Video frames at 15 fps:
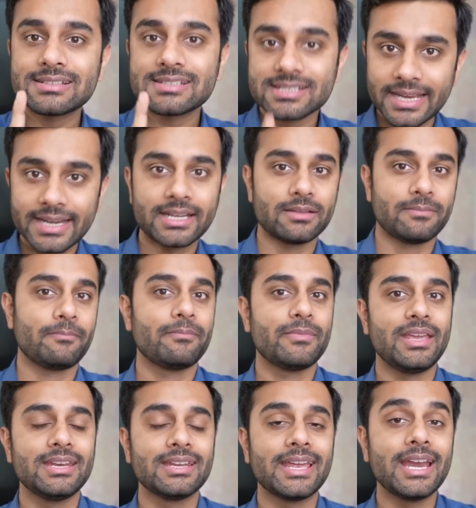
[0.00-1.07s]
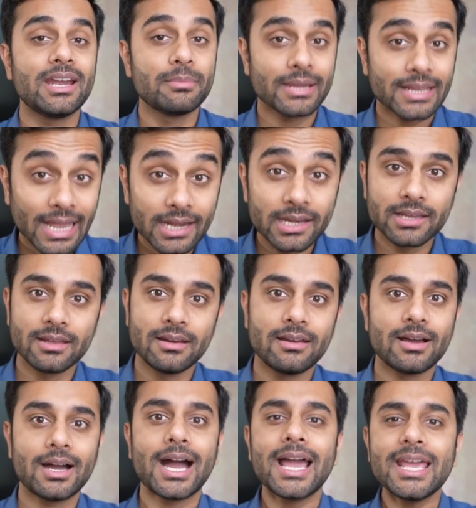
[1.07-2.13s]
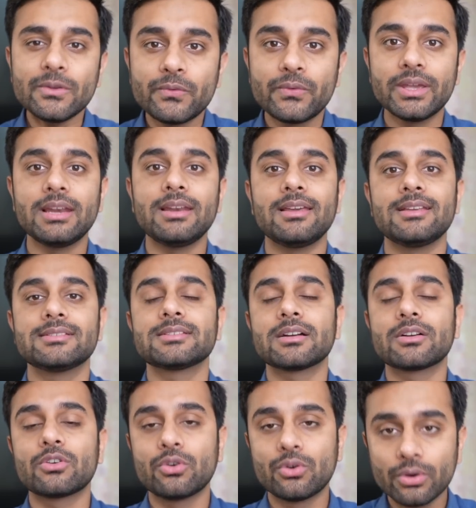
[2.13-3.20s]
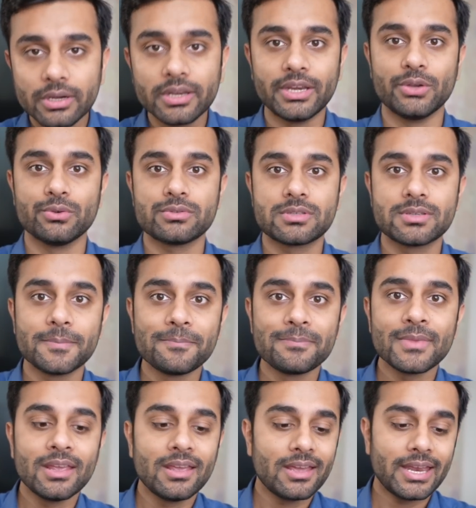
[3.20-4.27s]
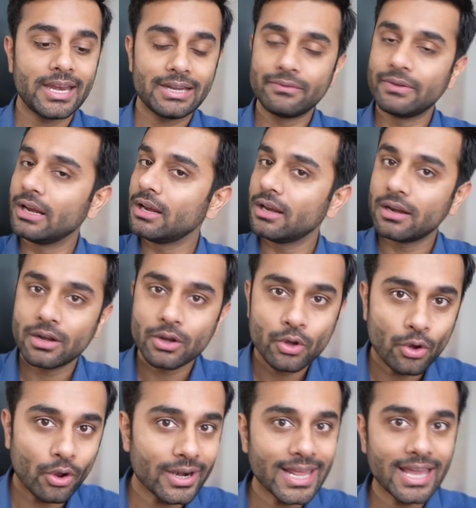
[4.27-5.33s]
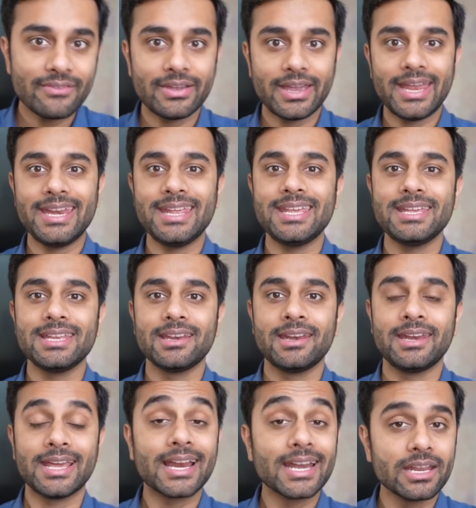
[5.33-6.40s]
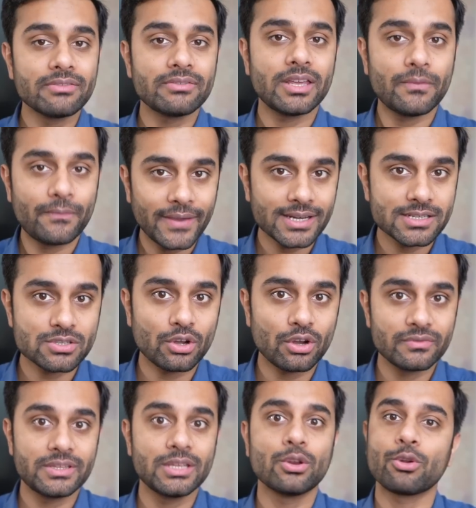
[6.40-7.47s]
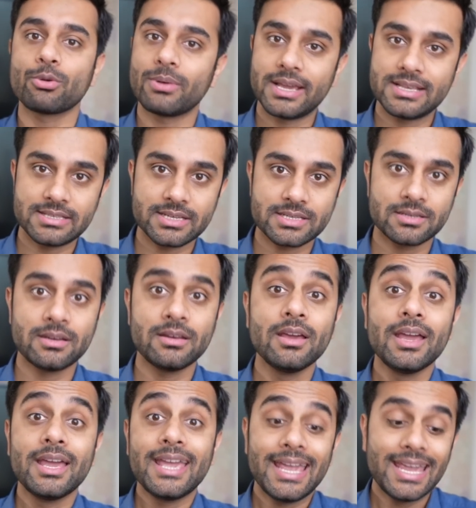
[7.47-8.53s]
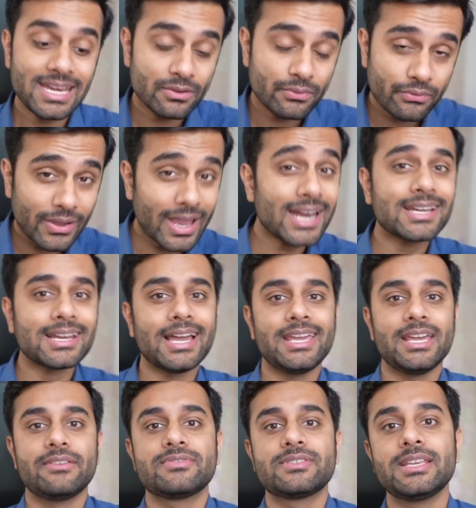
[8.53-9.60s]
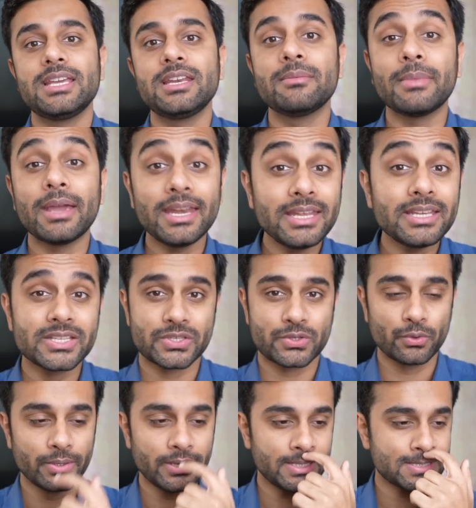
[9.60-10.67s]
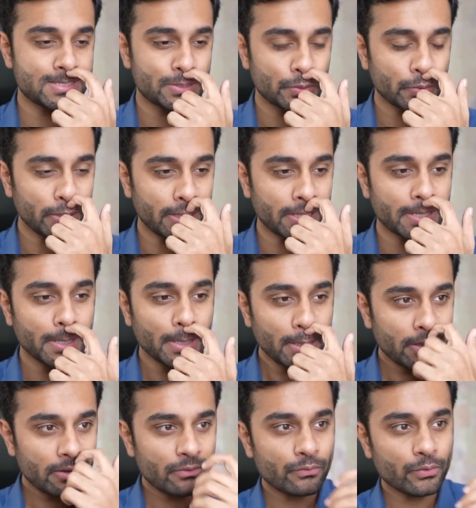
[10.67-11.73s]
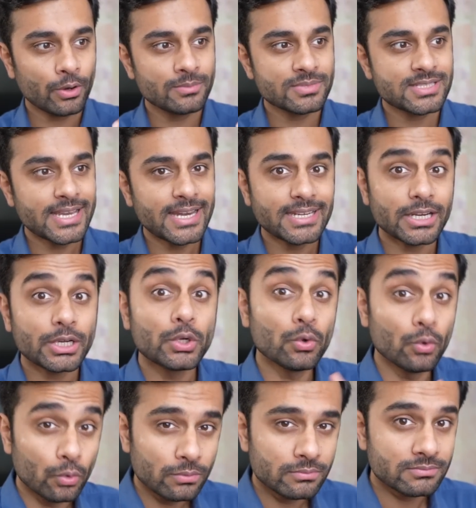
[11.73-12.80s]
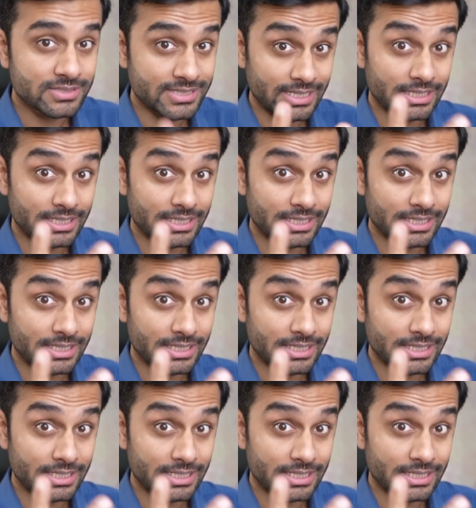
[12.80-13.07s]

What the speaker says: set in GATE mechanical, I feel, is a good news. It will not have any negative effects of the normalization. In fact, I have seen many students who are from set 2,